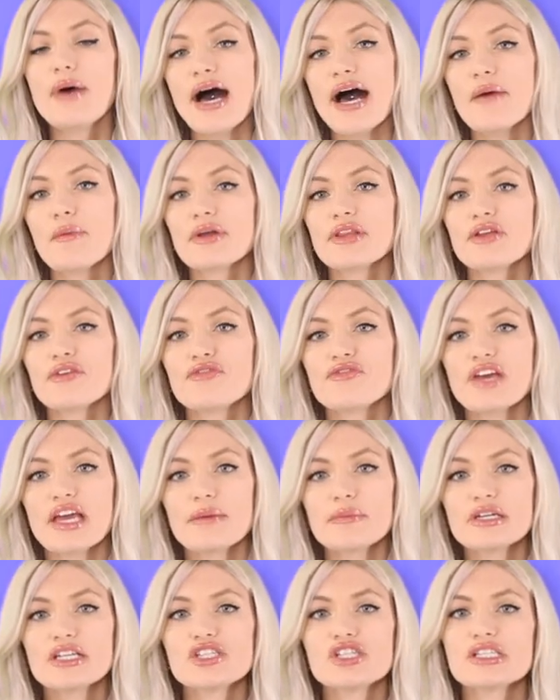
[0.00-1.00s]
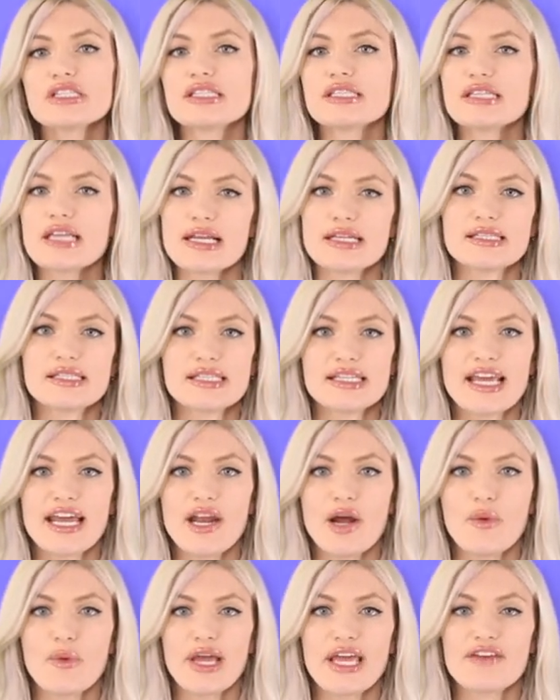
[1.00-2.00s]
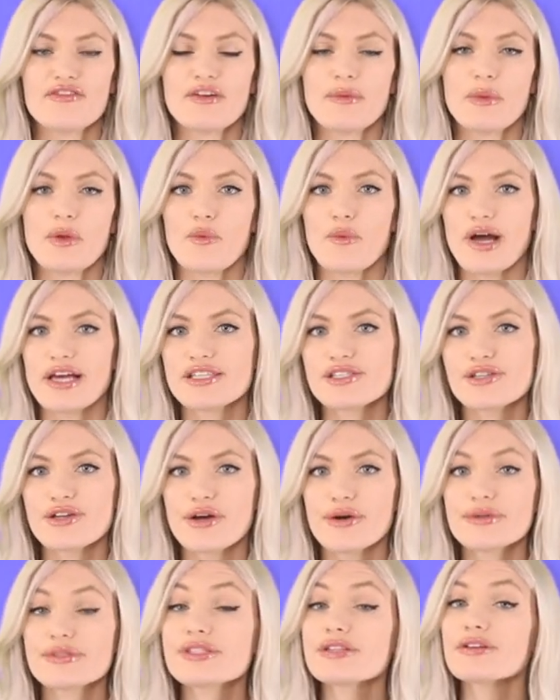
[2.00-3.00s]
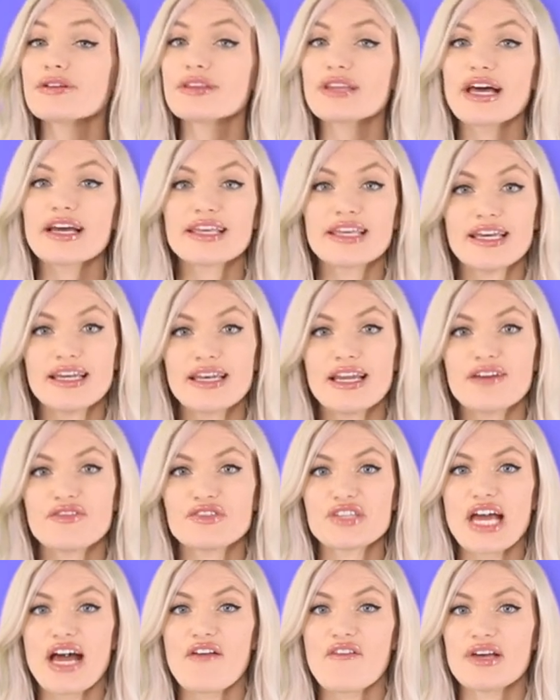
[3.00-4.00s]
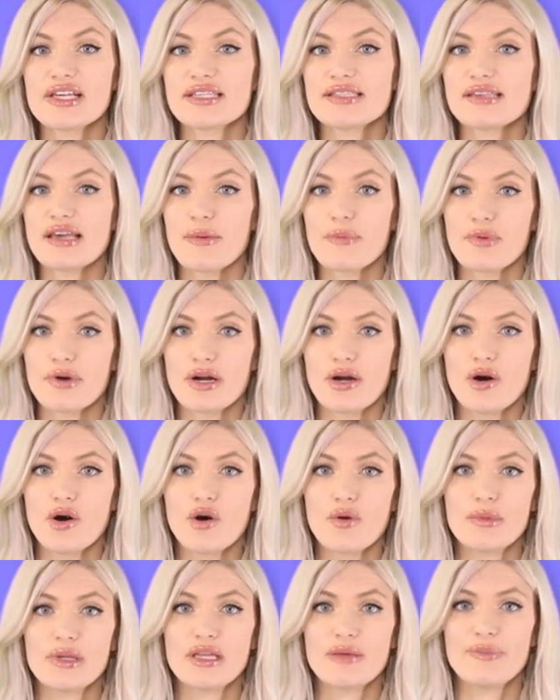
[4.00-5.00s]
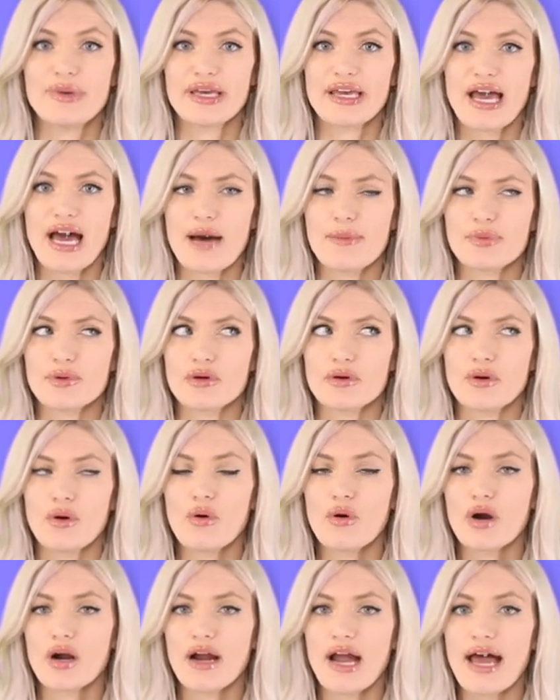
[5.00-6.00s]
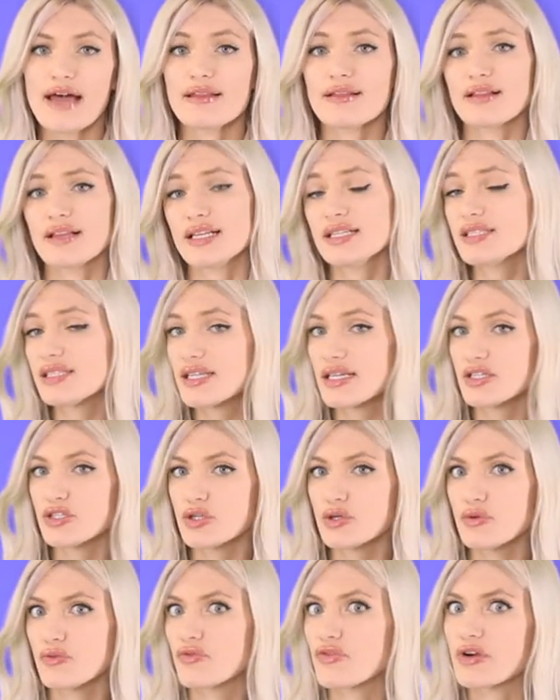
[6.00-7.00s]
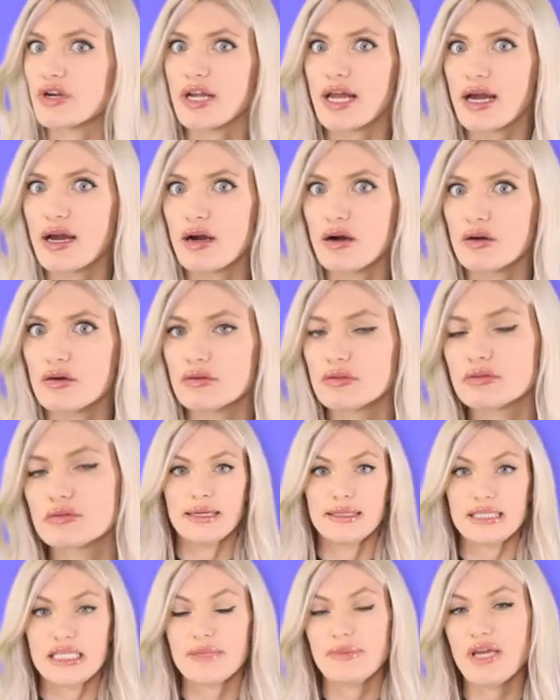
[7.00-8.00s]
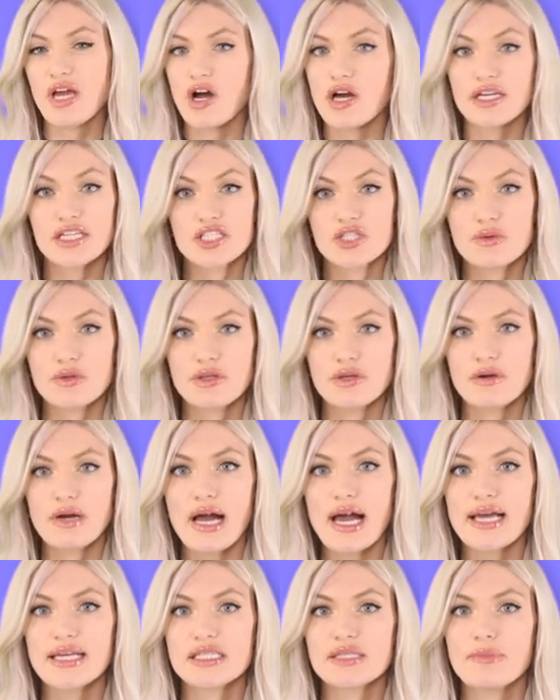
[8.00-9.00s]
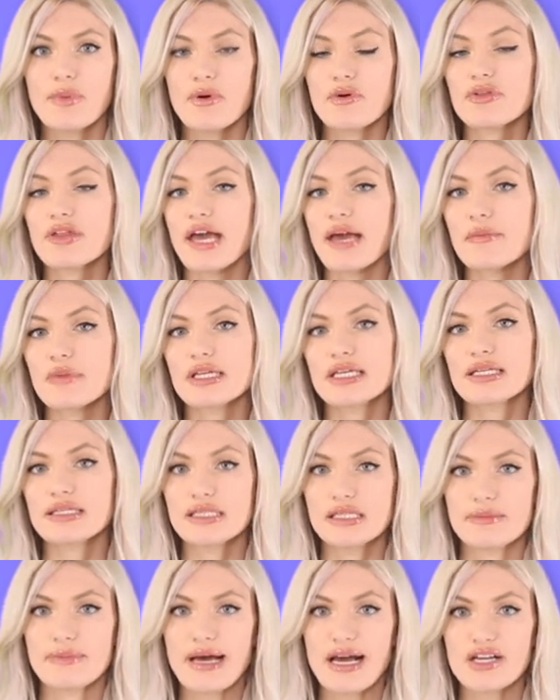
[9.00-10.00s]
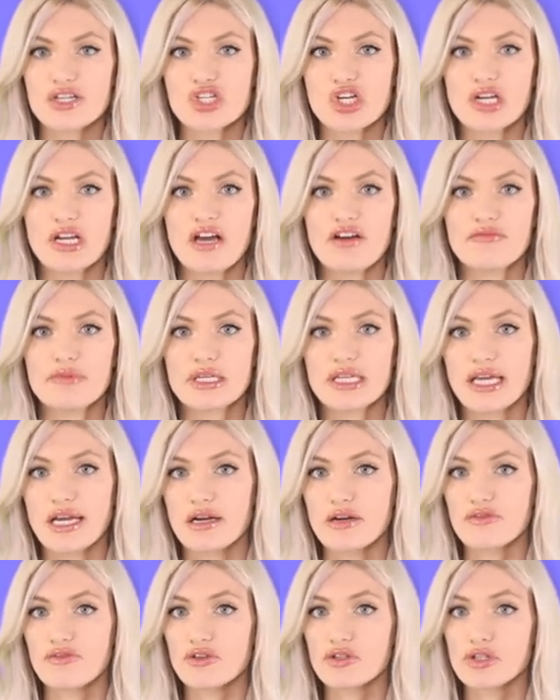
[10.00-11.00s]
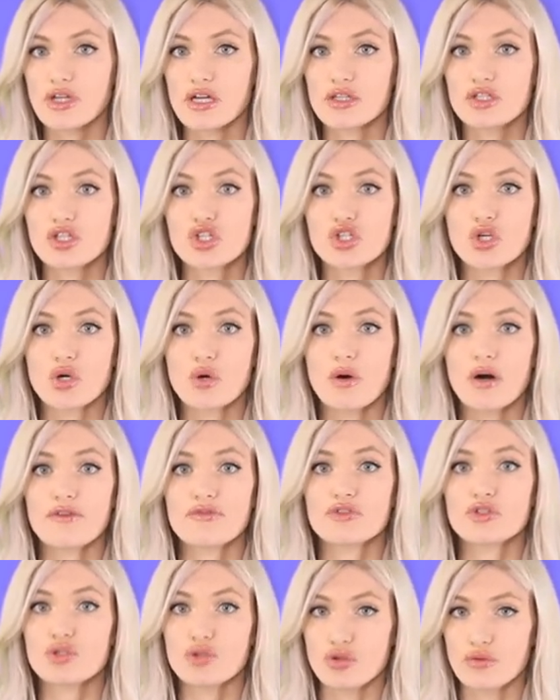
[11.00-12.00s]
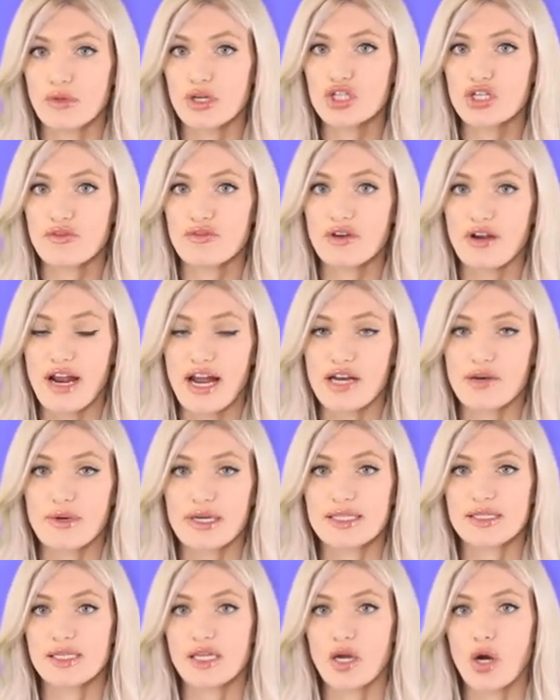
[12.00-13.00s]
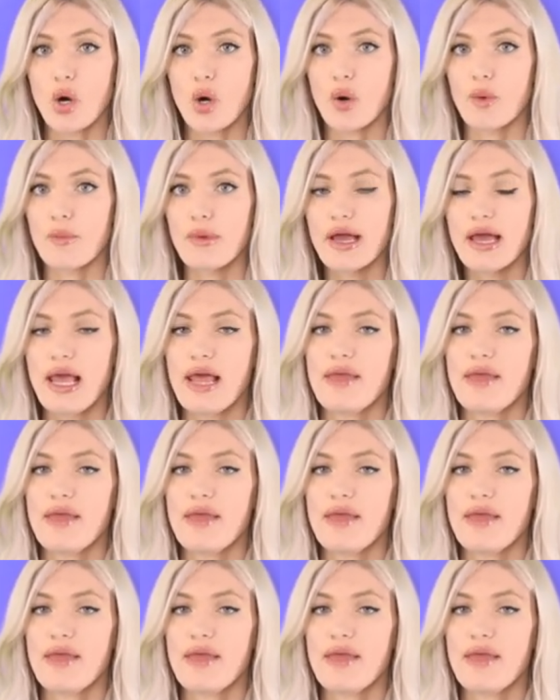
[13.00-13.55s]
But when the family just needs to get away from the West Coast, they're lucky enough to have a separate home in the Big Apple, or at least they do for now. To be honest with you guys, both Emily and Sebastian have been careful not to show off too much of their NYC home.